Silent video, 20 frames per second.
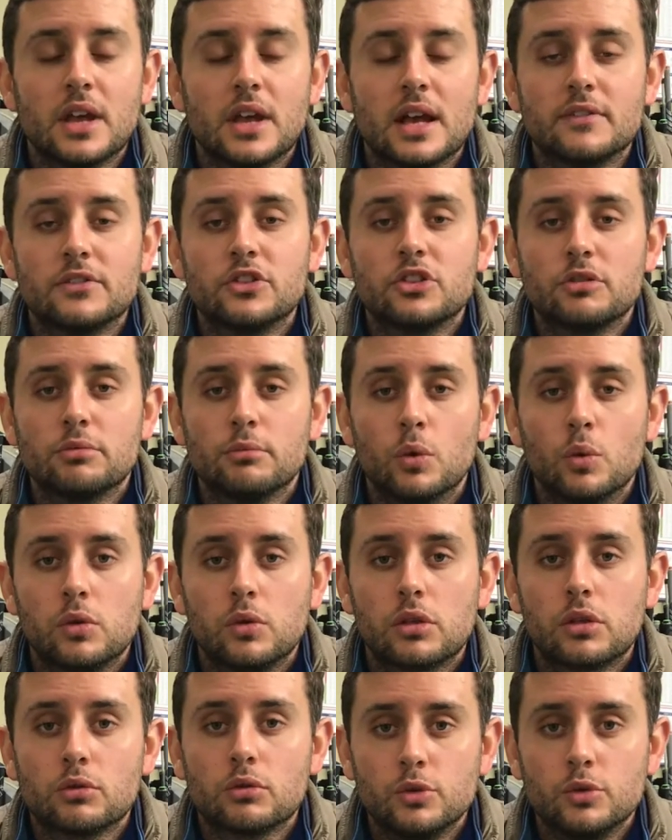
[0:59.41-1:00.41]
Have small
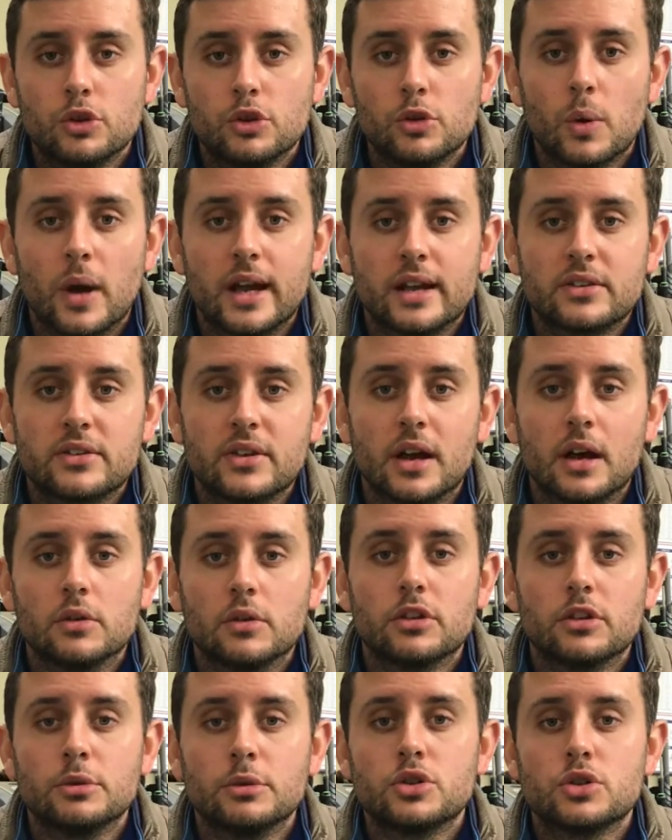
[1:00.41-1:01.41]
through to XL,
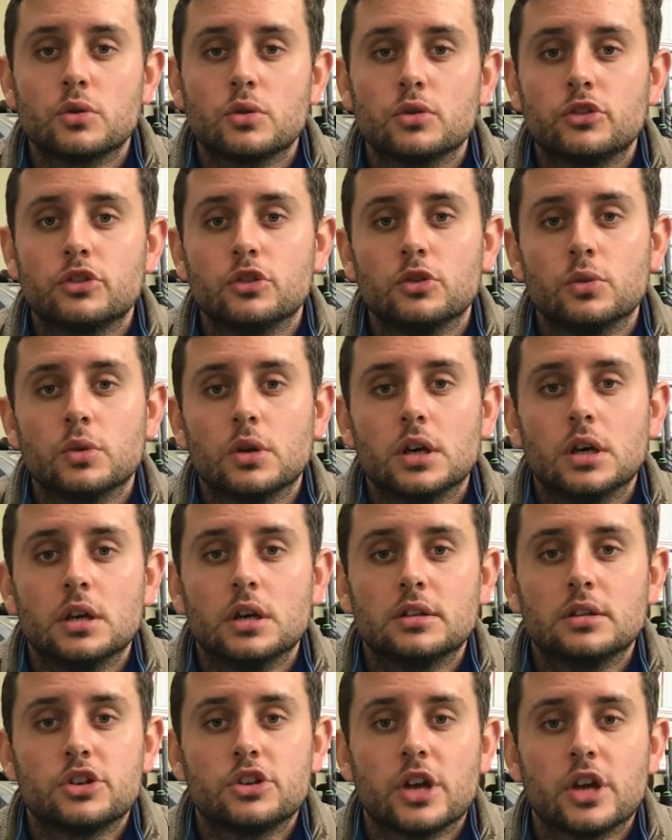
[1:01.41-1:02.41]
so be sure to uh,
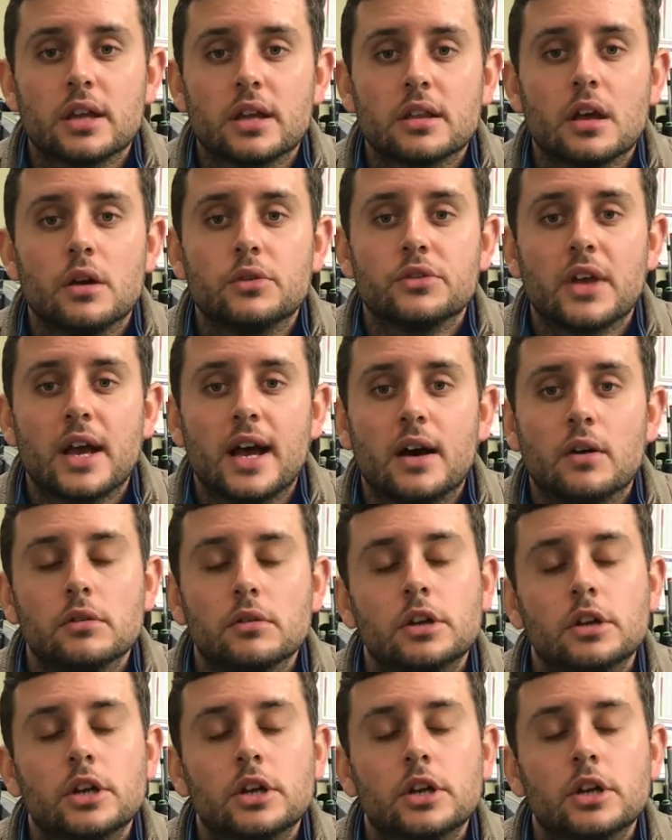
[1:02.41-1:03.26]
to check those out.